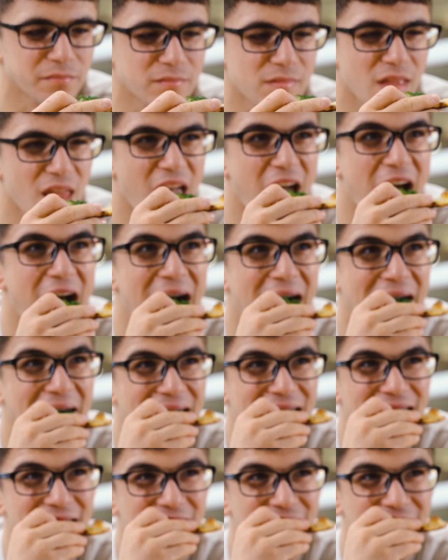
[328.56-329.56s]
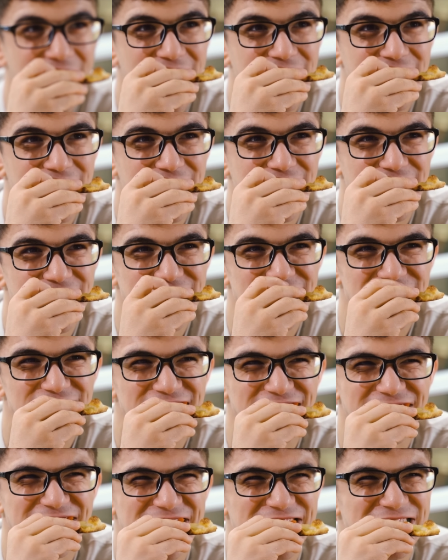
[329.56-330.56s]

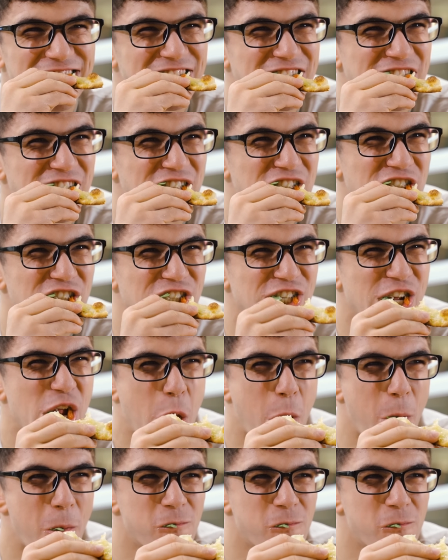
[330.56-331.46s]
No one is speaking in this clip.